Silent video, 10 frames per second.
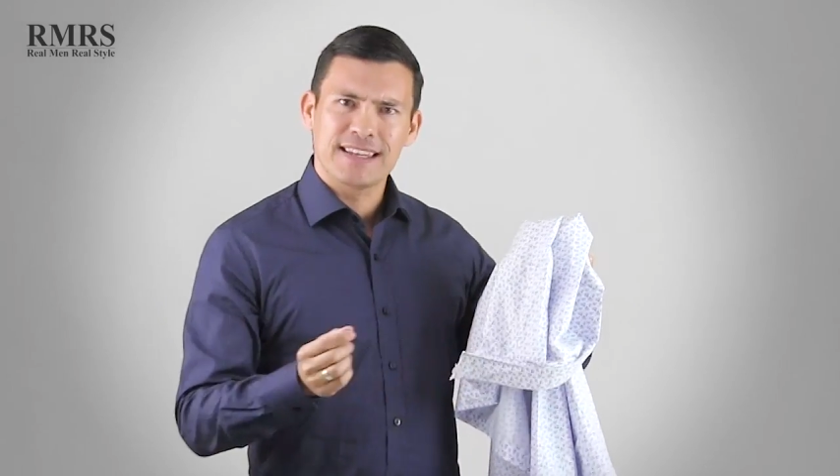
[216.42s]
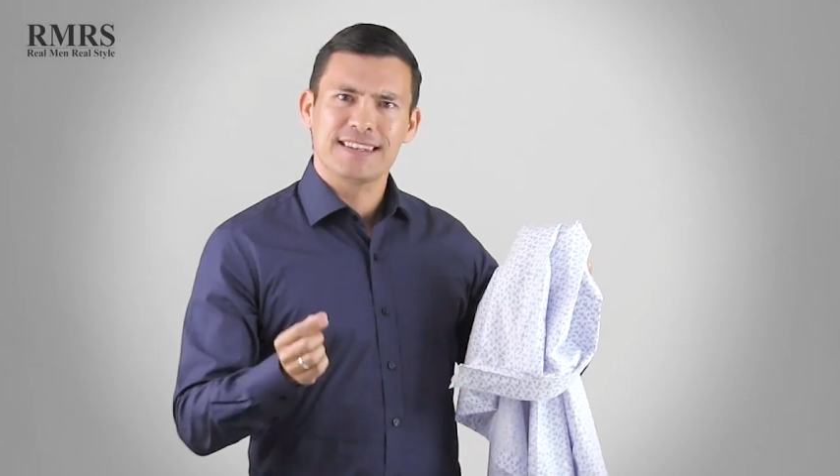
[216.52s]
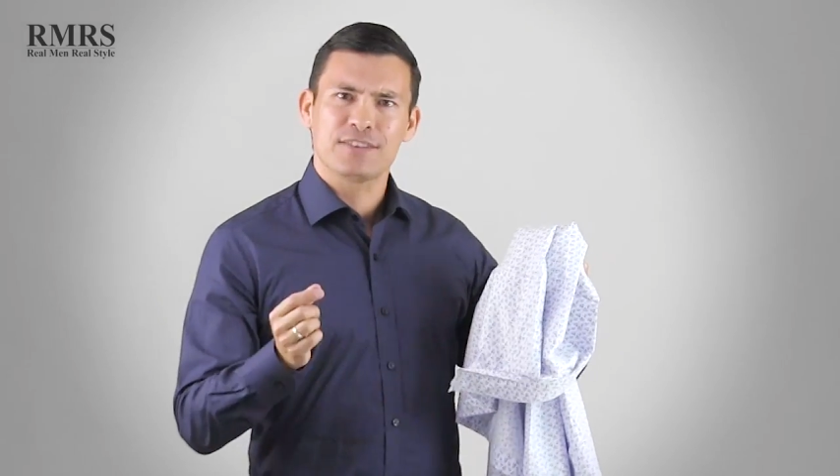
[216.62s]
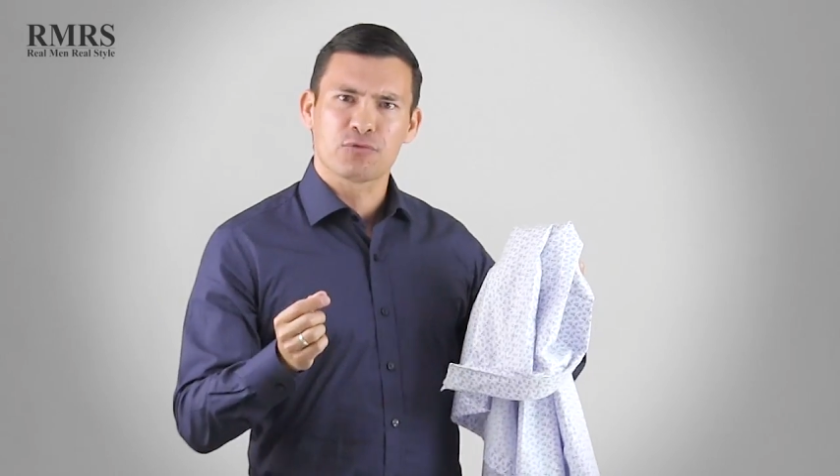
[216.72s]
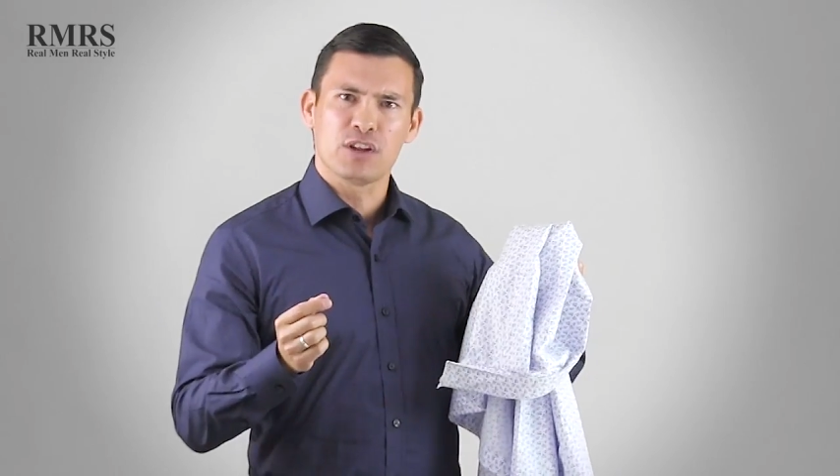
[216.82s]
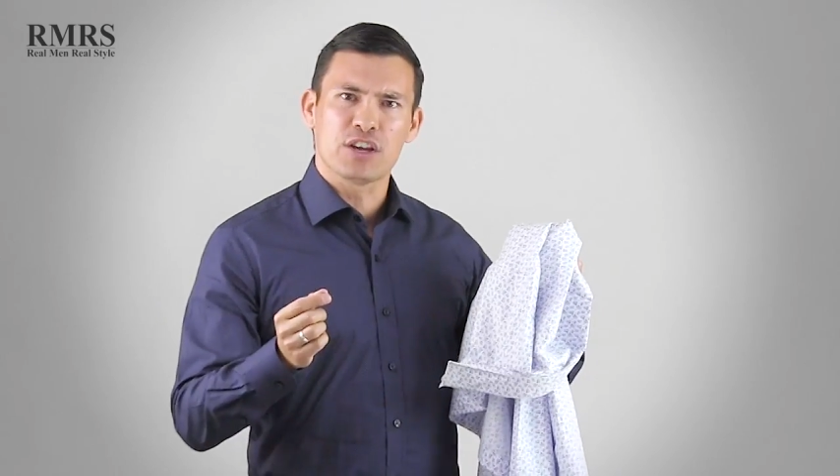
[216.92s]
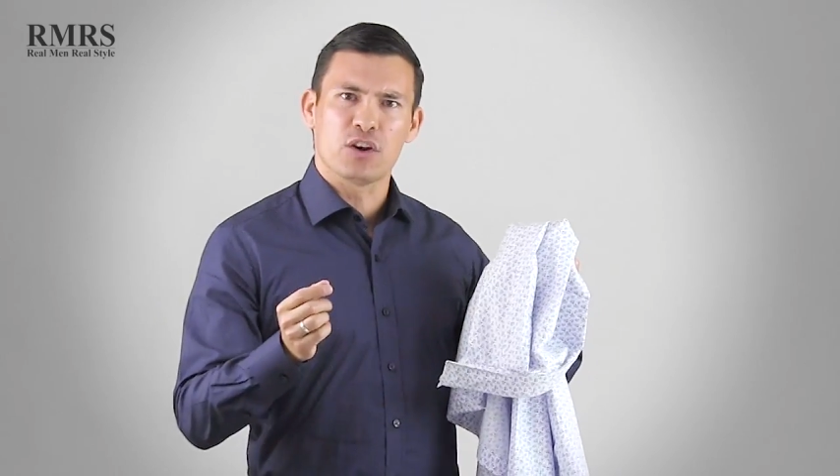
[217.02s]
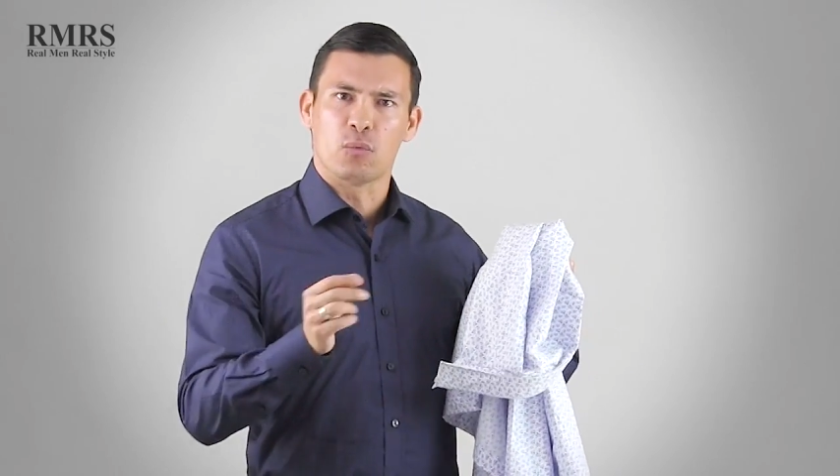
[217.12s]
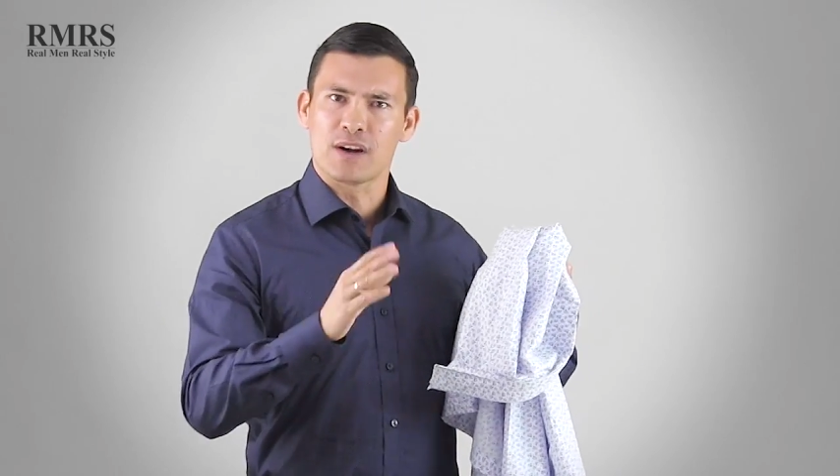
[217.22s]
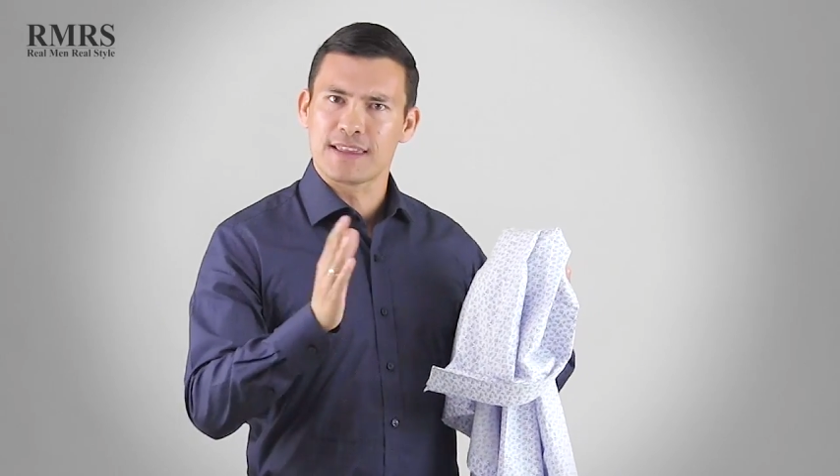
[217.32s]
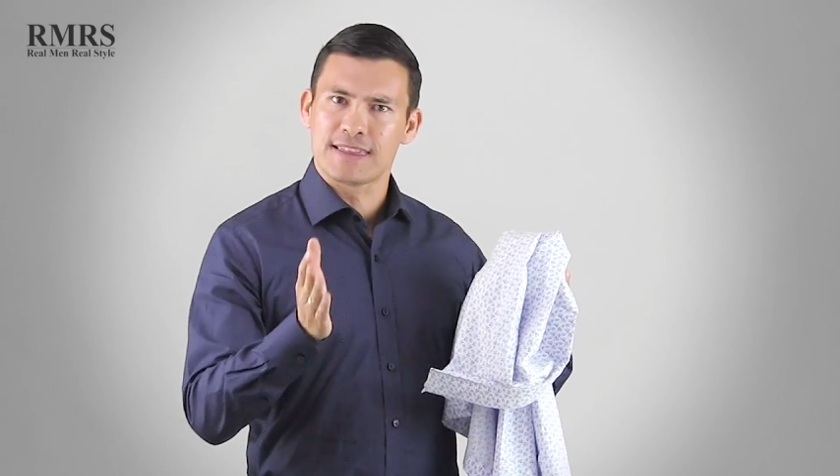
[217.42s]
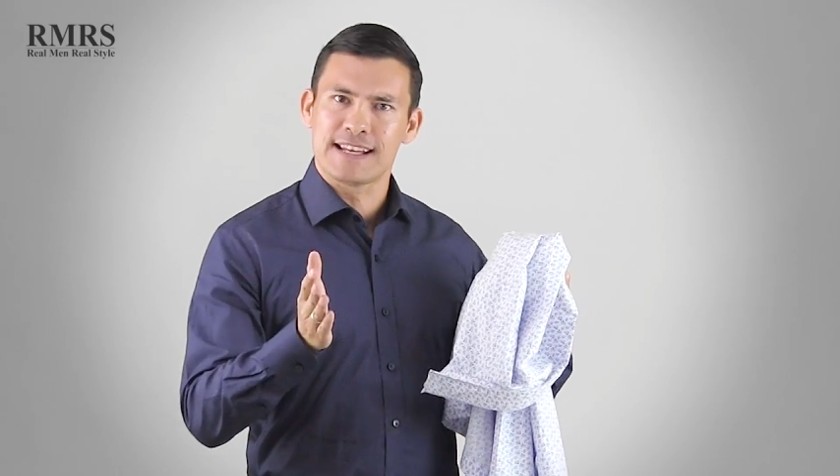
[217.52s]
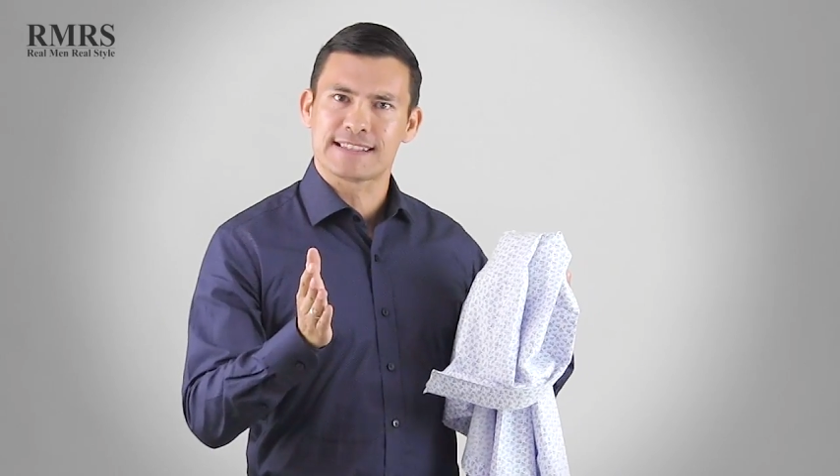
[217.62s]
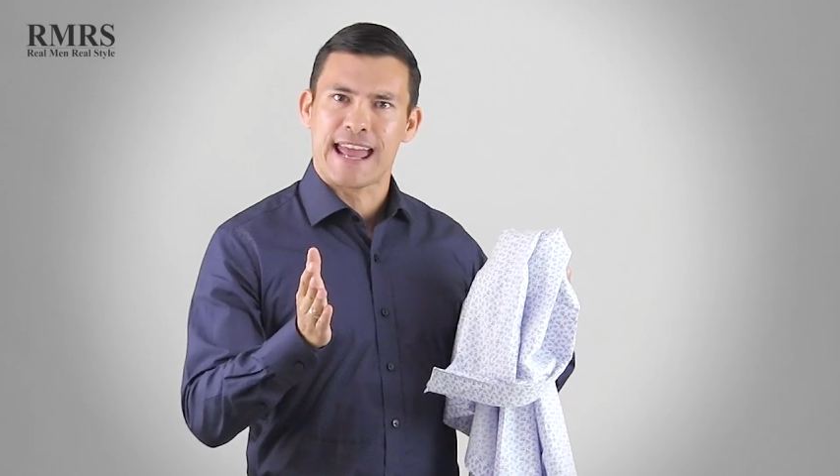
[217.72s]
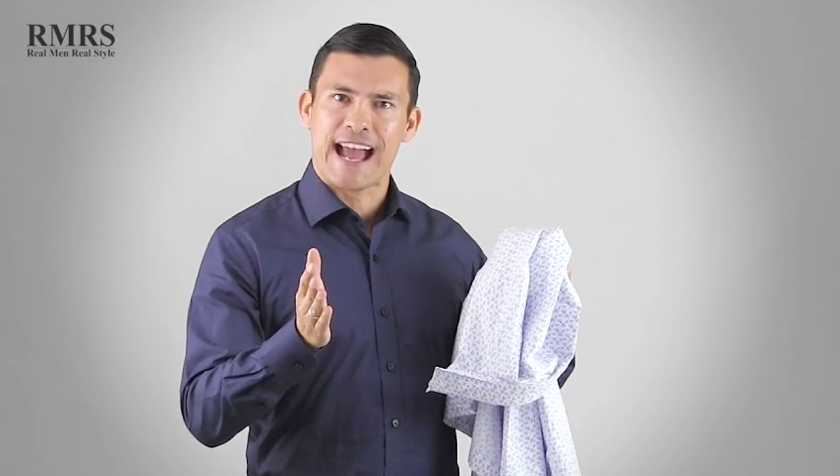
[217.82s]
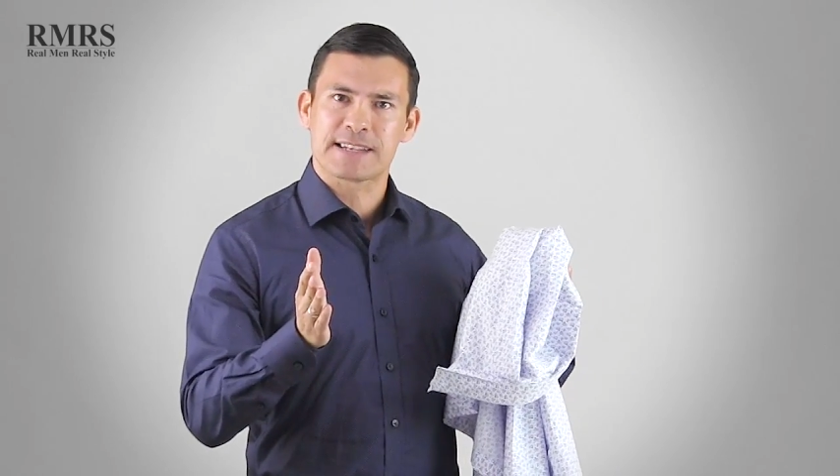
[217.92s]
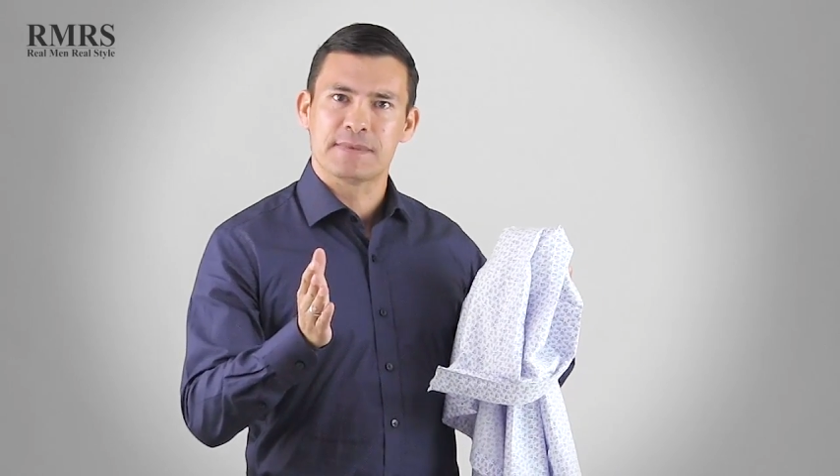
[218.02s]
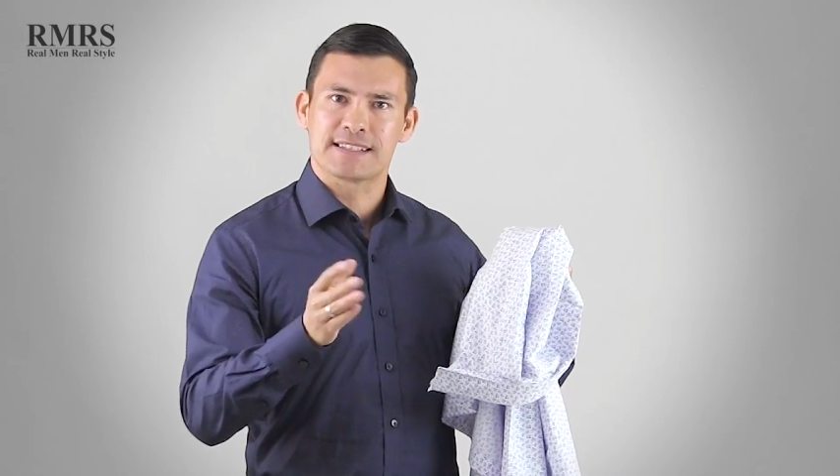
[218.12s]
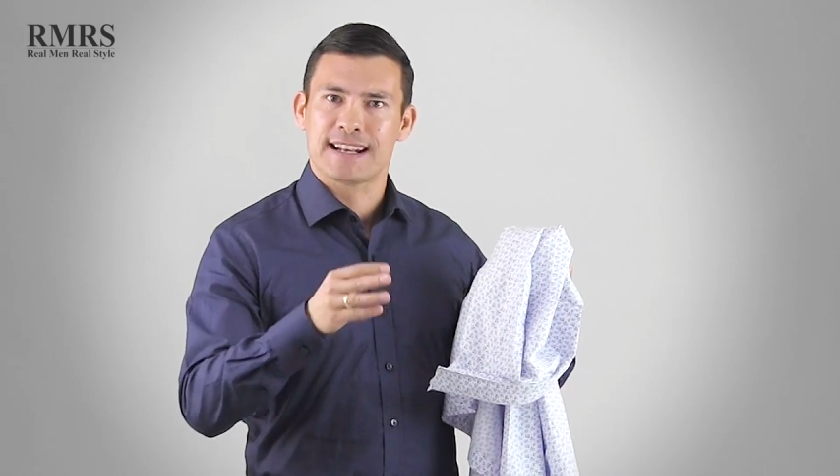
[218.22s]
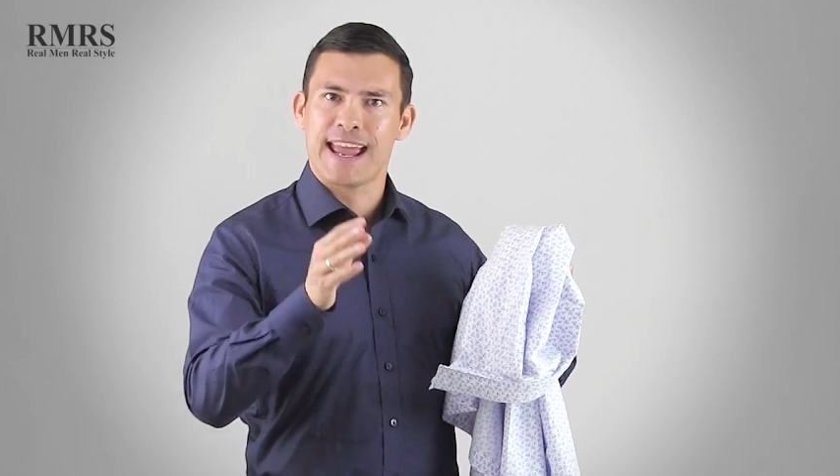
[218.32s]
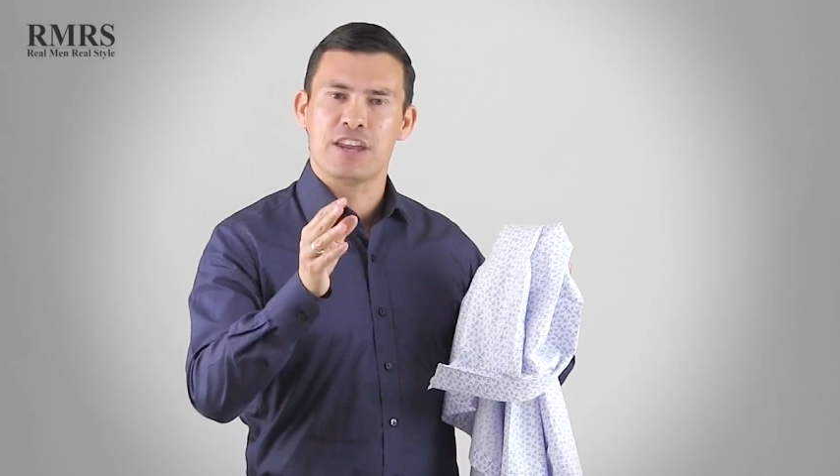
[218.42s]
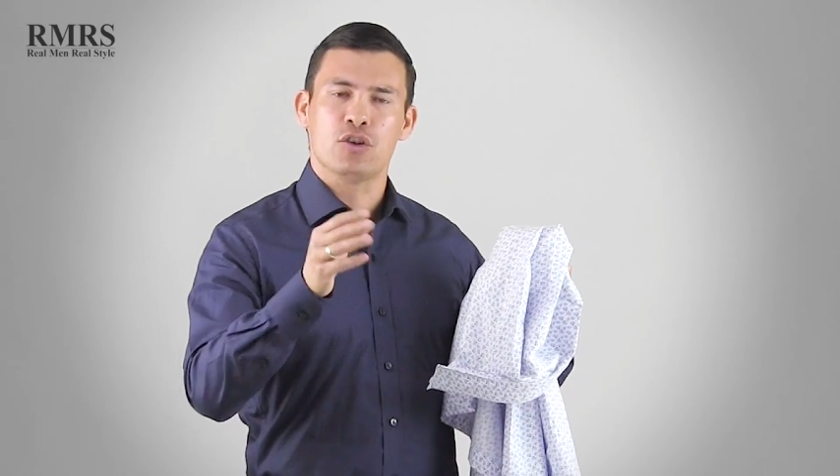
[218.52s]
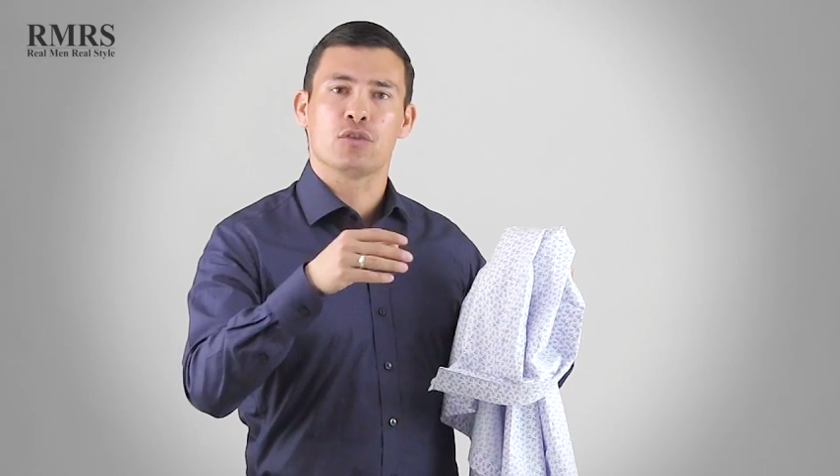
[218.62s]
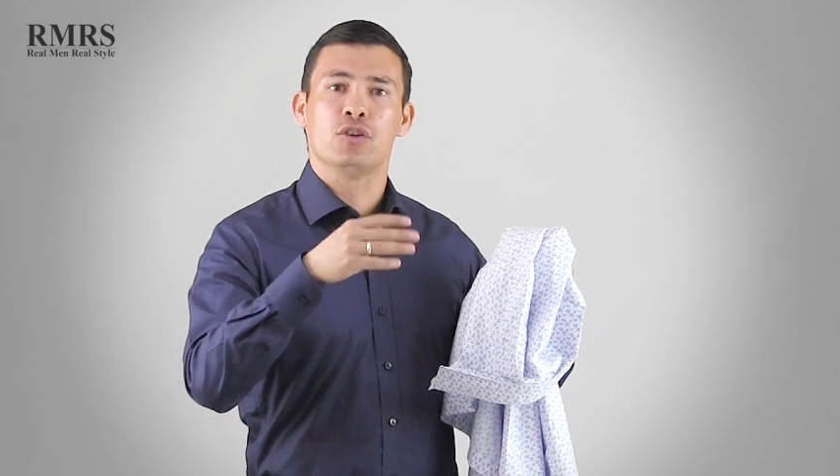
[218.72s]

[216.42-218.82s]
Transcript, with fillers: they did really good. One of the things they asked me said, "Hey, you,